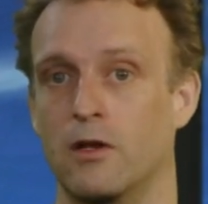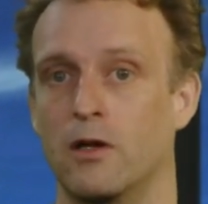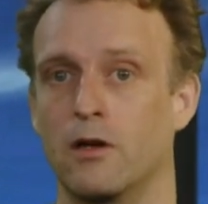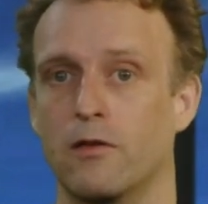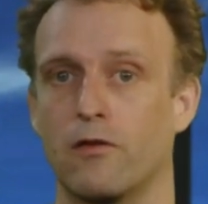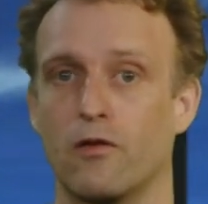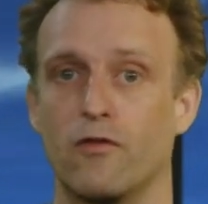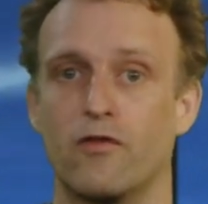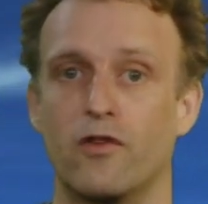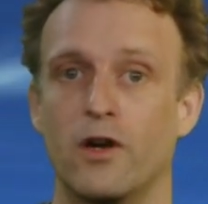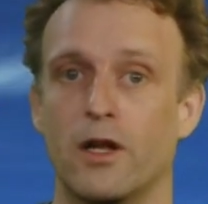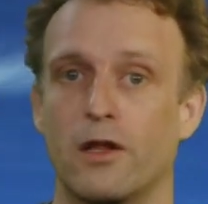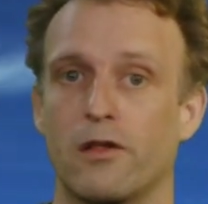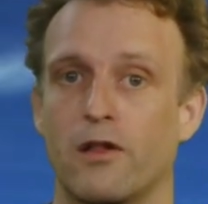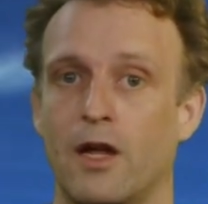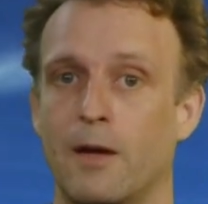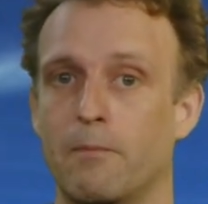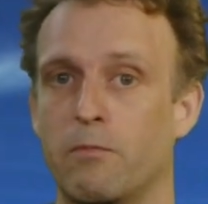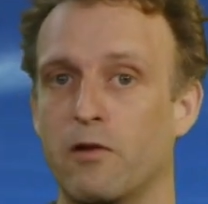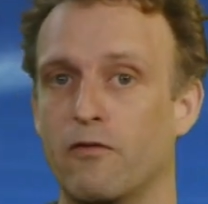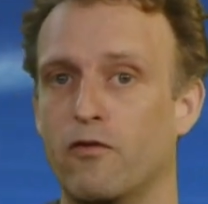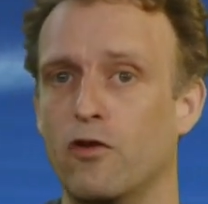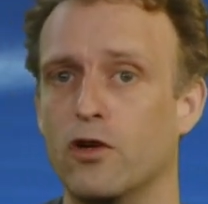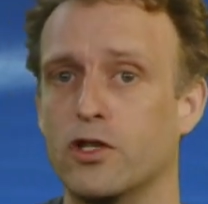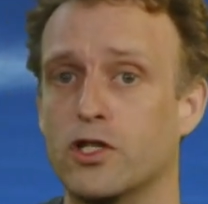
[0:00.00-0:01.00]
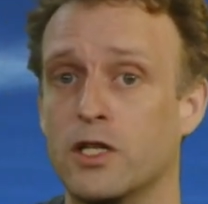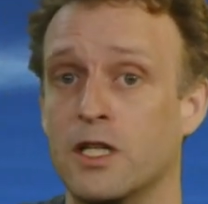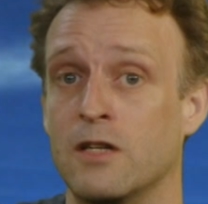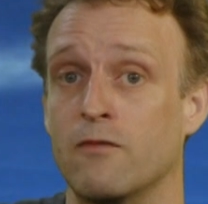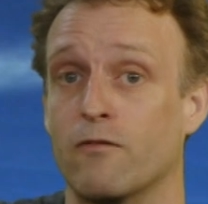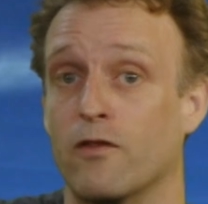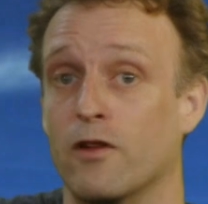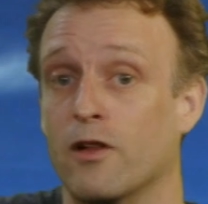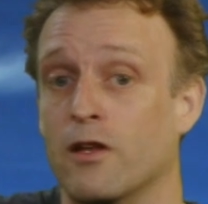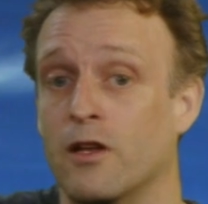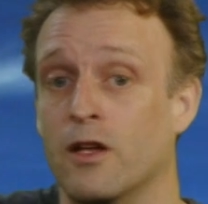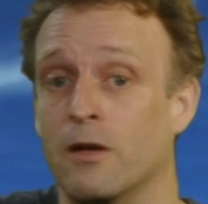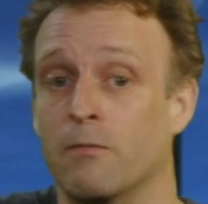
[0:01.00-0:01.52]
So for example, for John
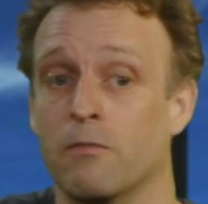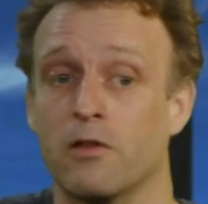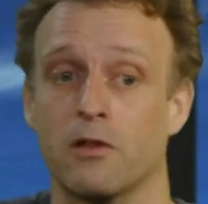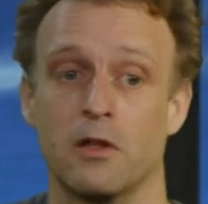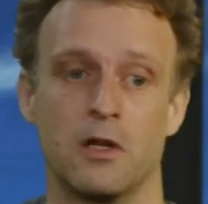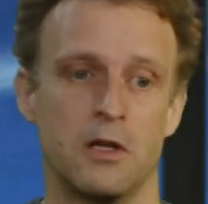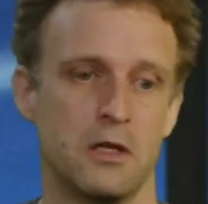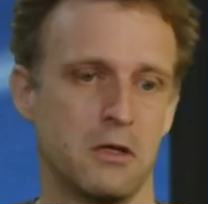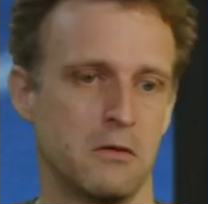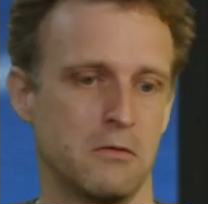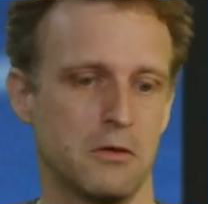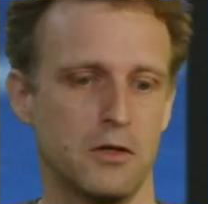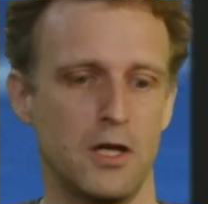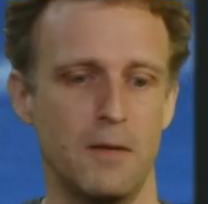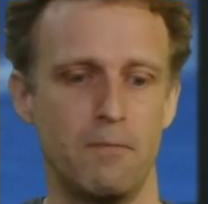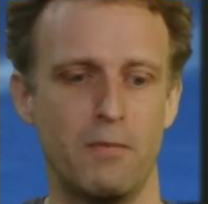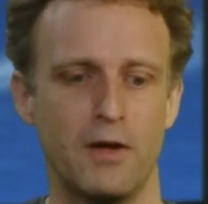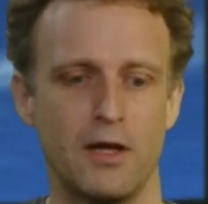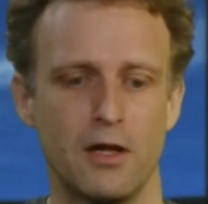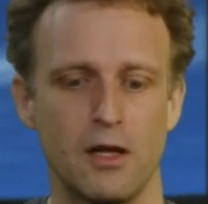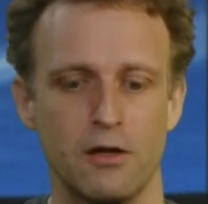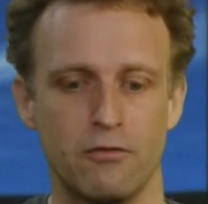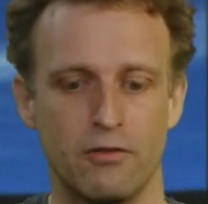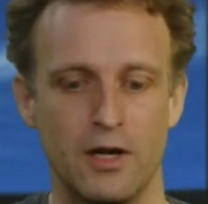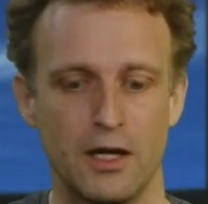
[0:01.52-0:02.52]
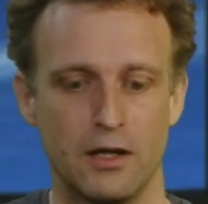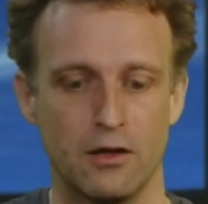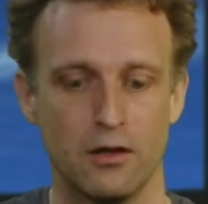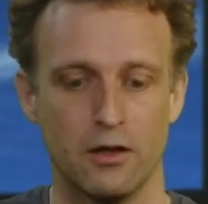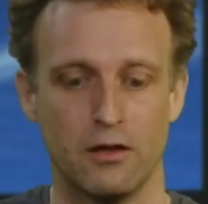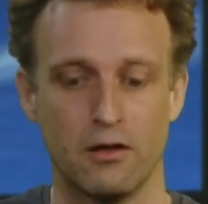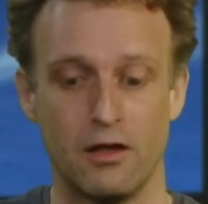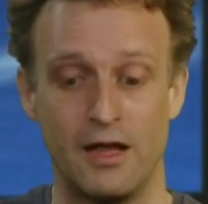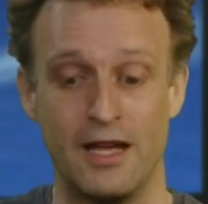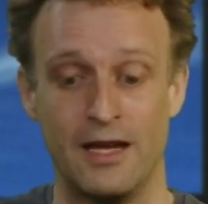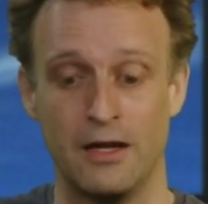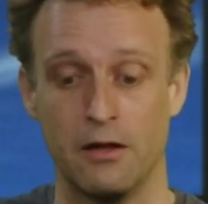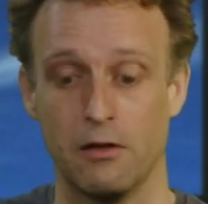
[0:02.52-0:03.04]
Williams, typical record
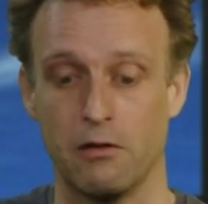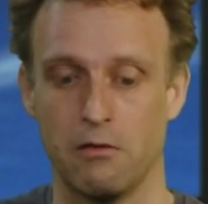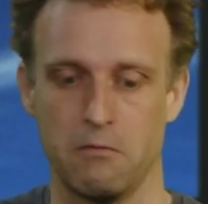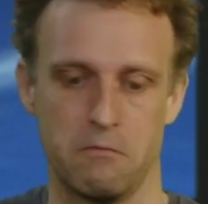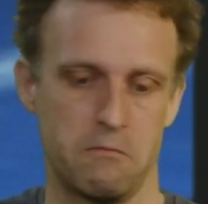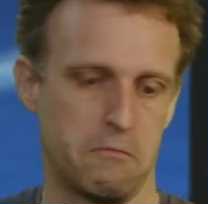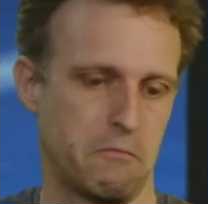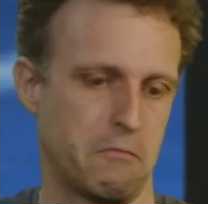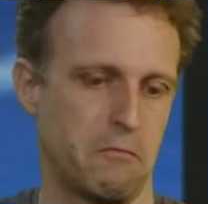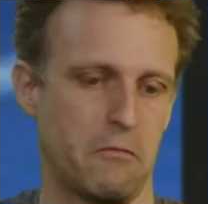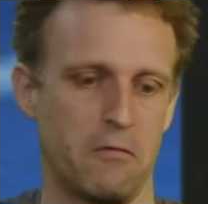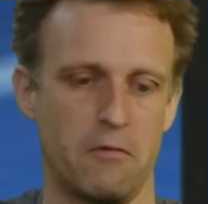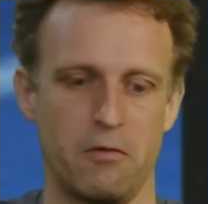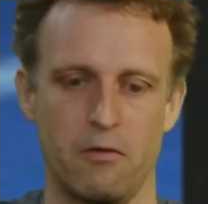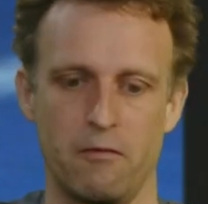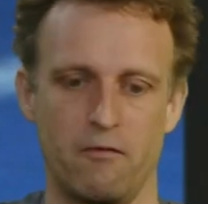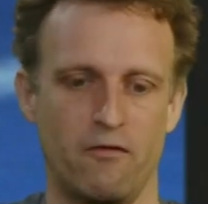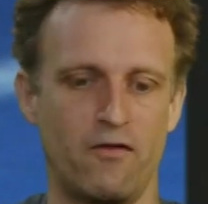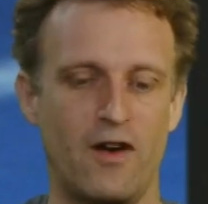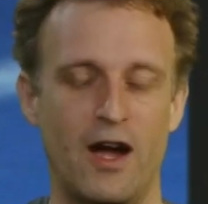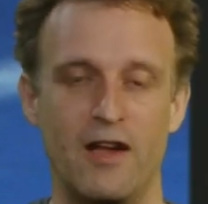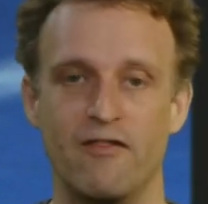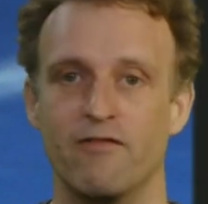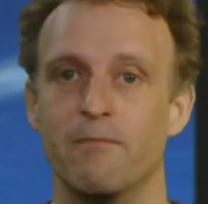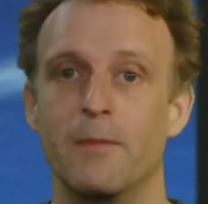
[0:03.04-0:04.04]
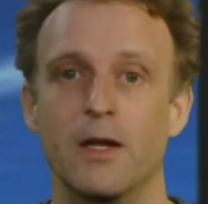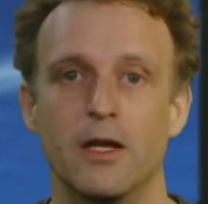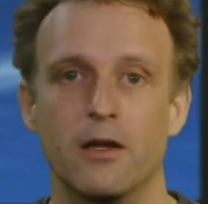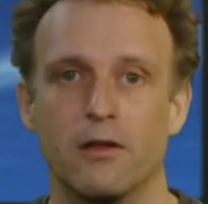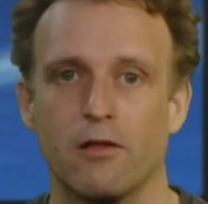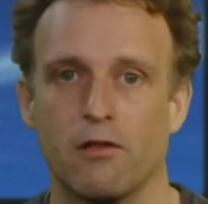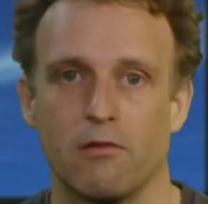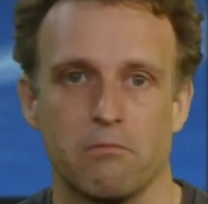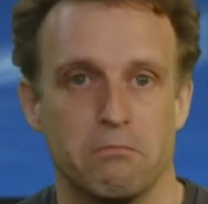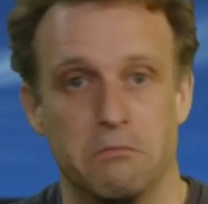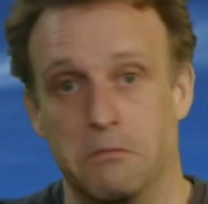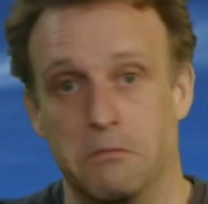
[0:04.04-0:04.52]
length, 5 minutes.